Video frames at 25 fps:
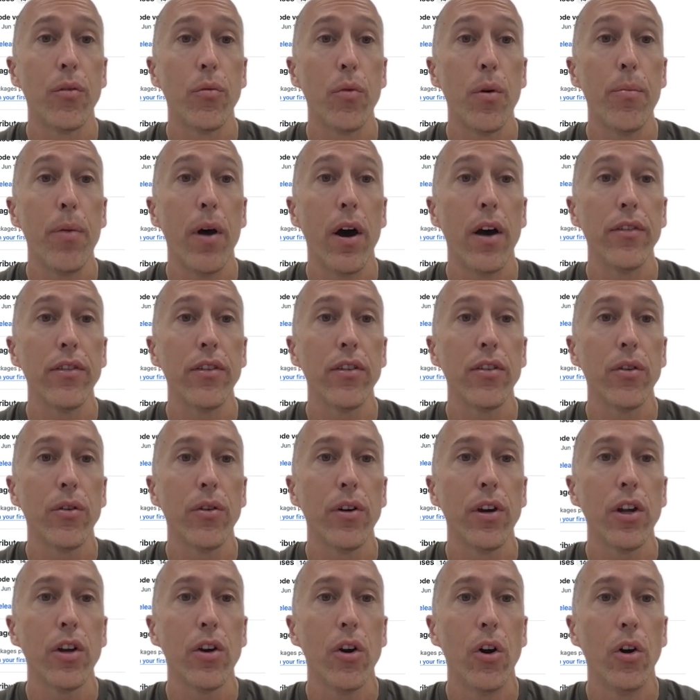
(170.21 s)

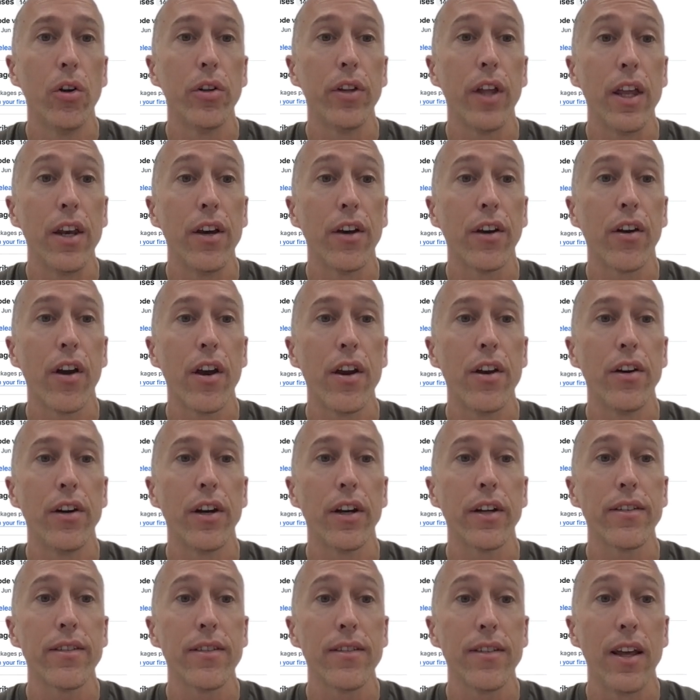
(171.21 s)
repository called Integrator
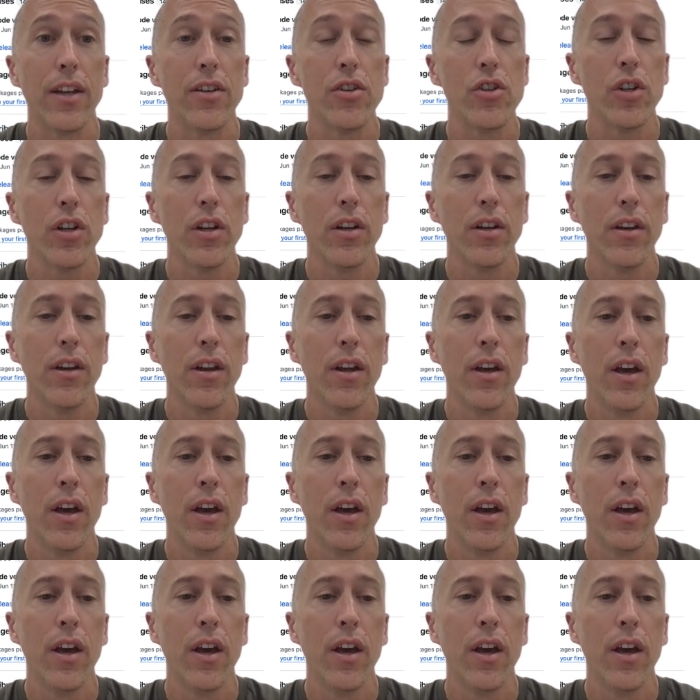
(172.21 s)
Extension.